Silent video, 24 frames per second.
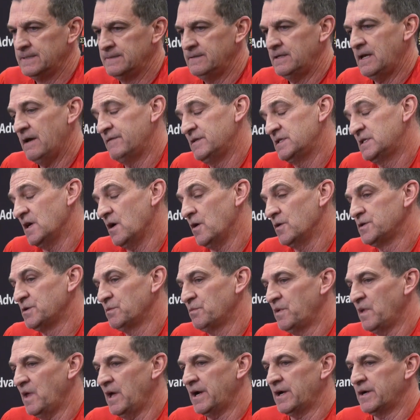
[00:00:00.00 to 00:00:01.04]
they have
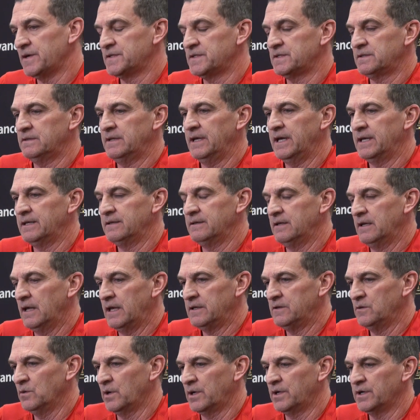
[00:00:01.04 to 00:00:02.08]
intelligent players that,
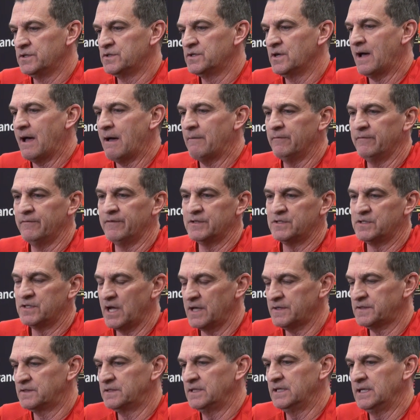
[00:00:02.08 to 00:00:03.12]
that do a good job of
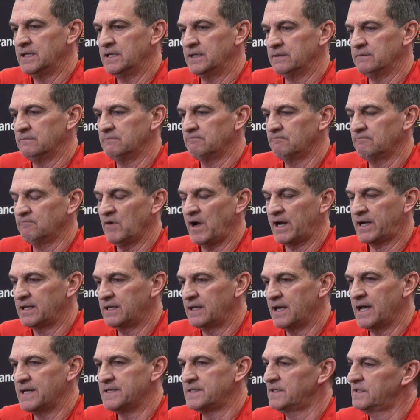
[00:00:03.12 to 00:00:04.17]
adjusting and
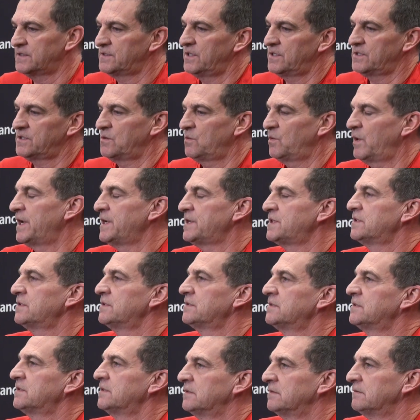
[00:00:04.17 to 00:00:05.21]
recognizing
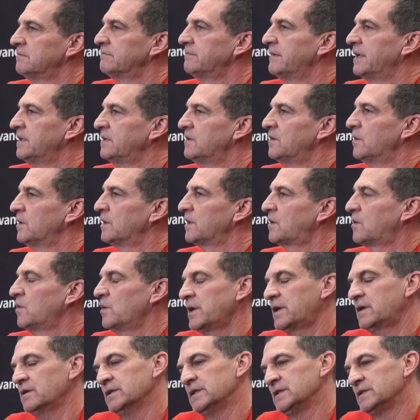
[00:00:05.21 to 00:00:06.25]
situations and, and doing it
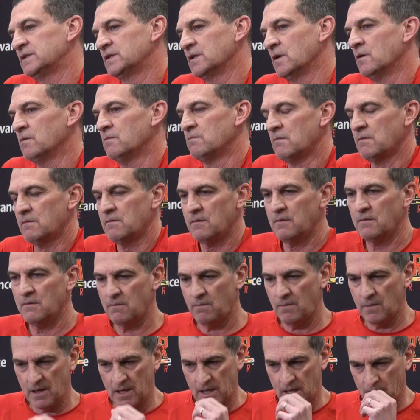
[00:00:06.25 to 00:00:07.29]
quickly. So,
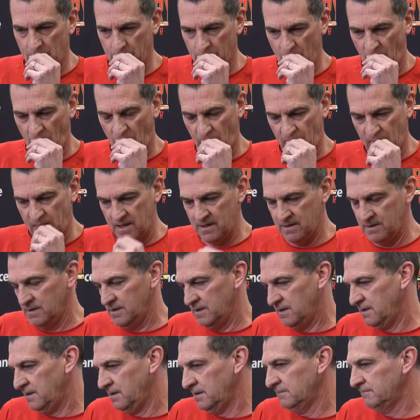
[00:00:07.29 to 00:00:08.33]
um,
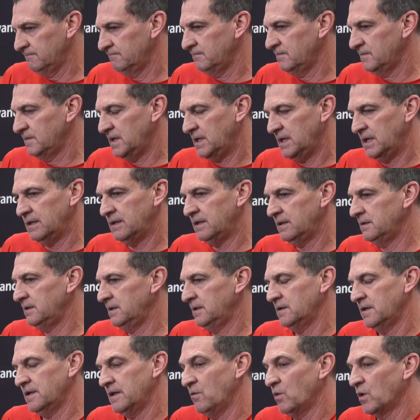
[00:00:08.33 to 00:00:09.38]
and
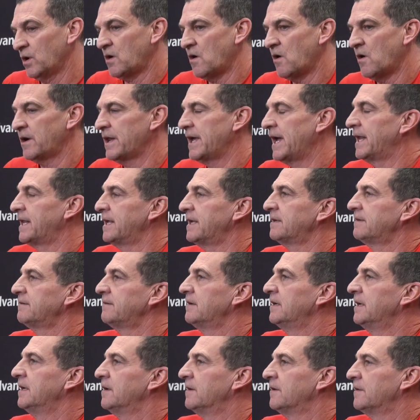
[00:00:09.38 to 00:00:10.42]
you know they work hard at it.
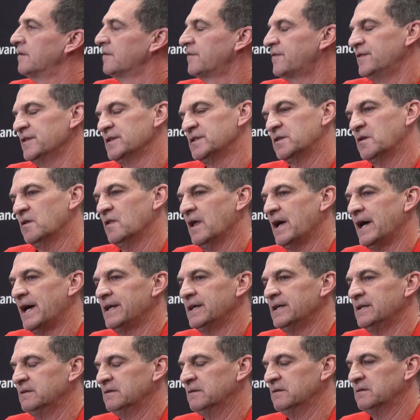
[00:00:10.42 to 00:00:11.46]
You know and they're physical at
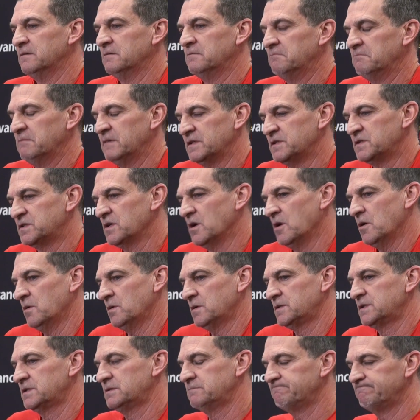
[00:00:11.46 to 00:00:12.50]
it, and, and
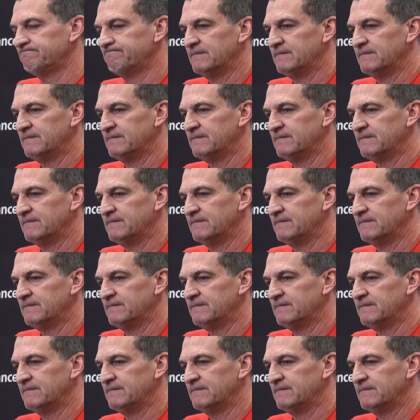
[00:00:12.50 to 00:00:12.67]
so it's.